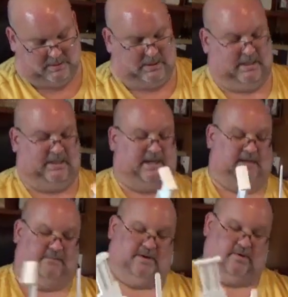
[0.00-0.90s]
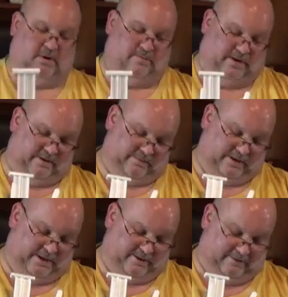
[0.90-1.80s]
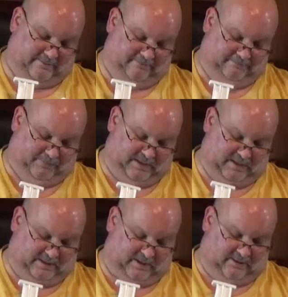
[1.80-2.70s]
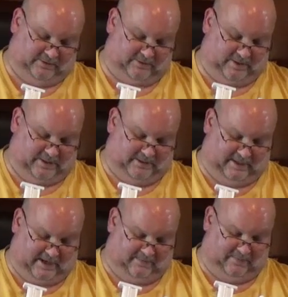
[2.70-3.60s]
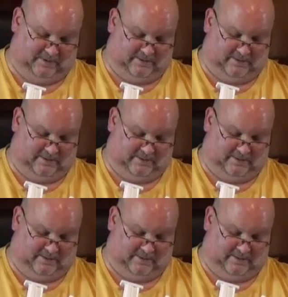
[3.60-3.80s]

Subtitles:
And again, the record button right here is also on top.